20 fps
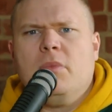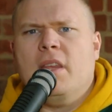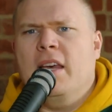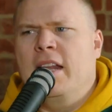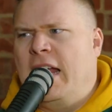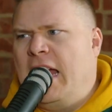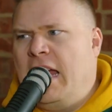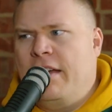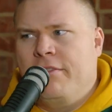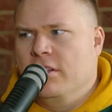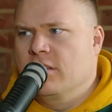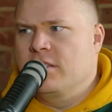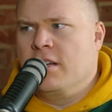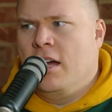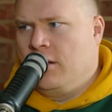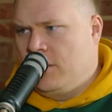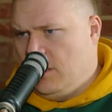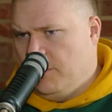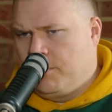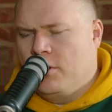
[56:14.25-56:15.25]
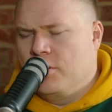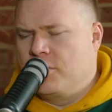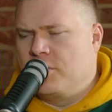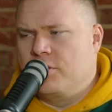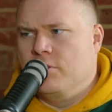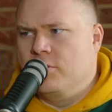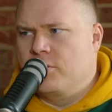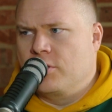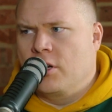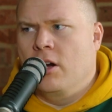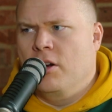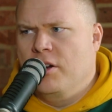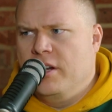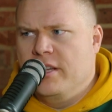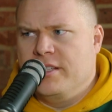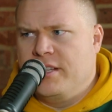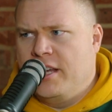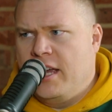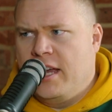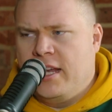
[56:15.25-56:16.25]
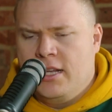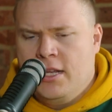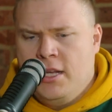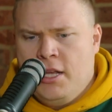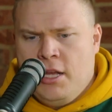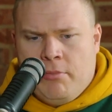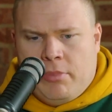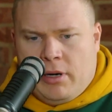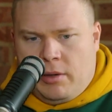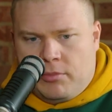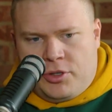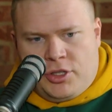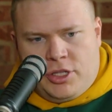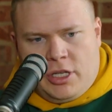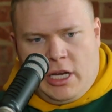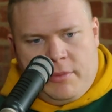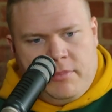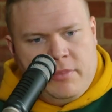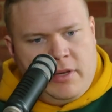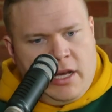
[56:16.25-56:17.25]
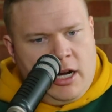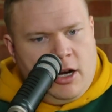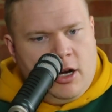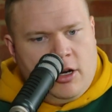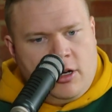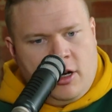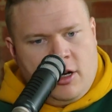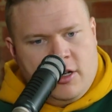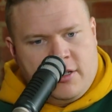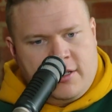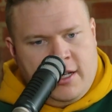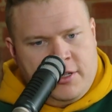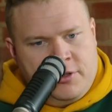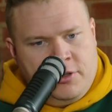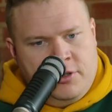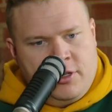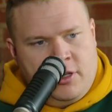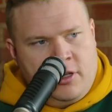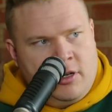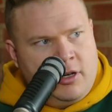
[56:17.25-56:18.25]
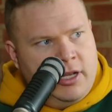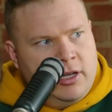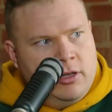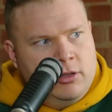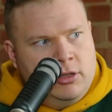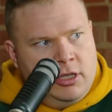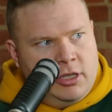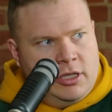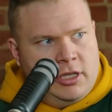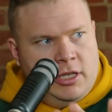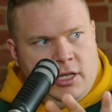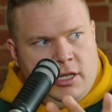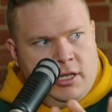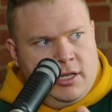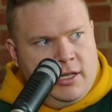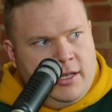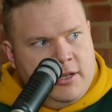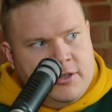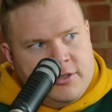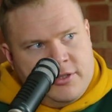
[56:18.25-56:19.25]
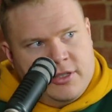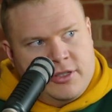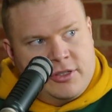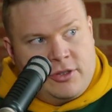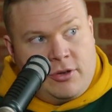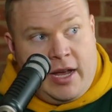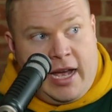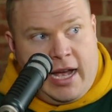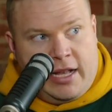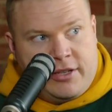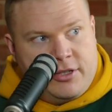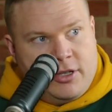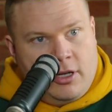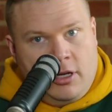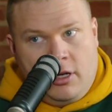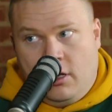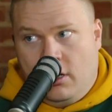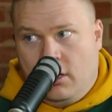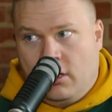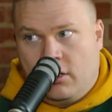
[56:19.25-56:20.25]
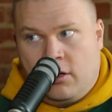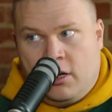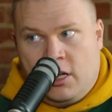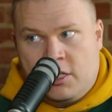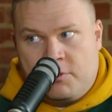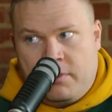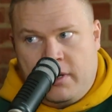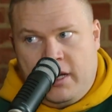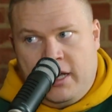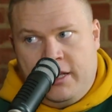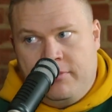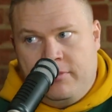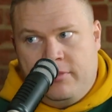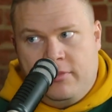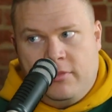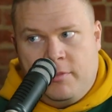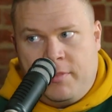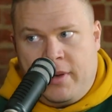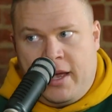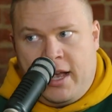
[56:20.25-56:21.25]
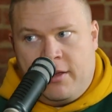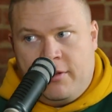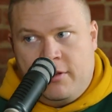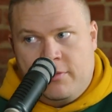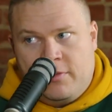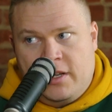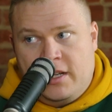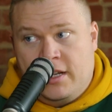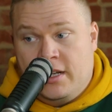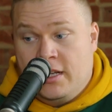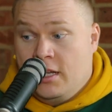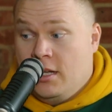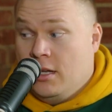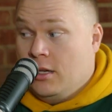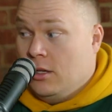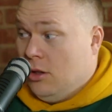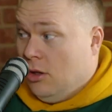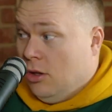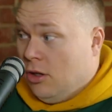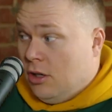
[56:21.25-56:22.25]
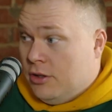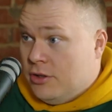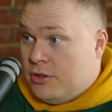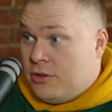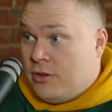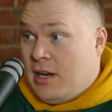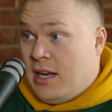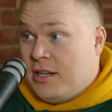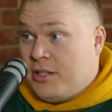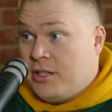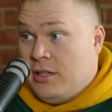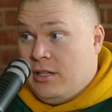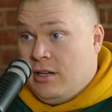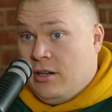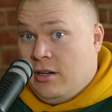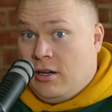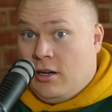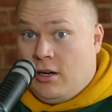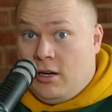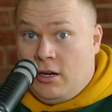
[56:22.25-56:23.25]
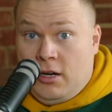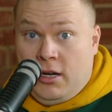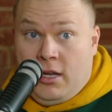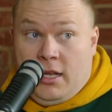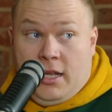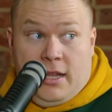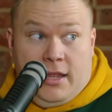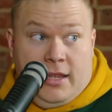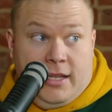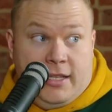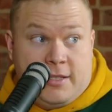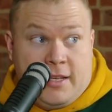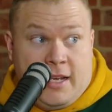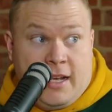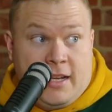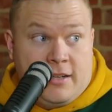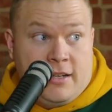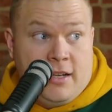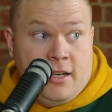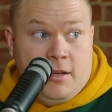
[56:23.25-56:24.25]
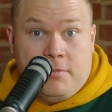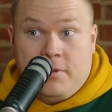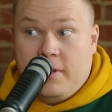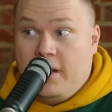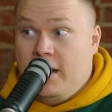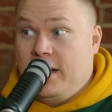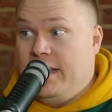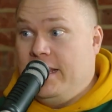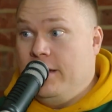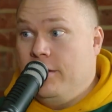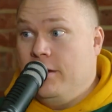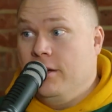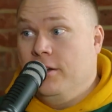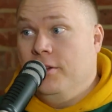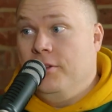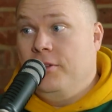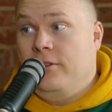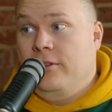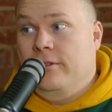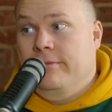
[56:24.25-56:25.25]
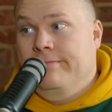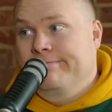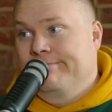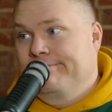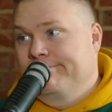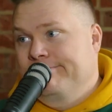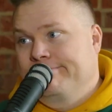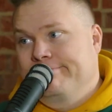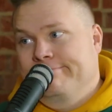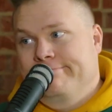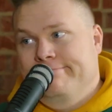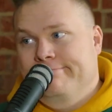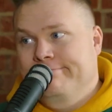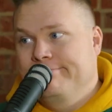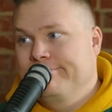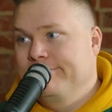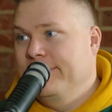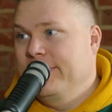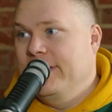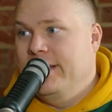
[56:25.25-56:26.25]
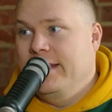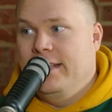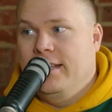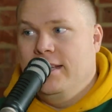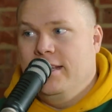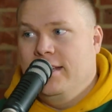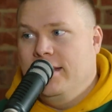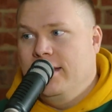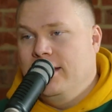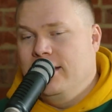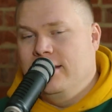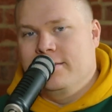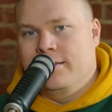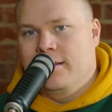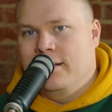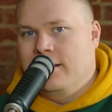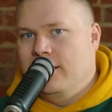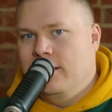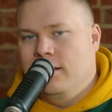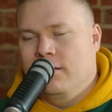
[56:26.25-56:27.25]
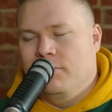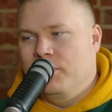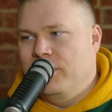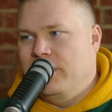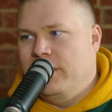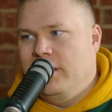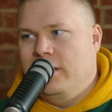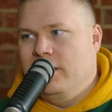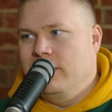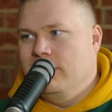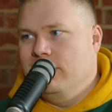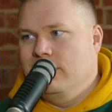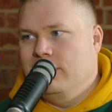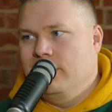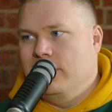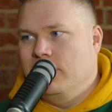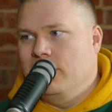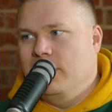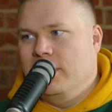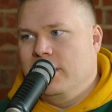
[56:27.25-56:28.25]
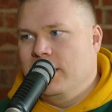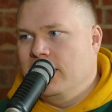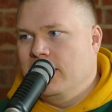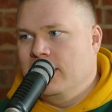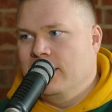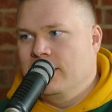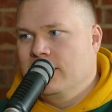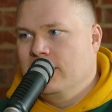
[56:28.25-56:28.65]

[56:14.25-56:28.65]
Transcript: and I haven't talked to the person whose car it is yet, but I'm got our cars next to each other and I go, look, here's the scratch all across the back of mine. Look at the scratch on their car. This added up. And he goes, it's not enough. We can't do anything.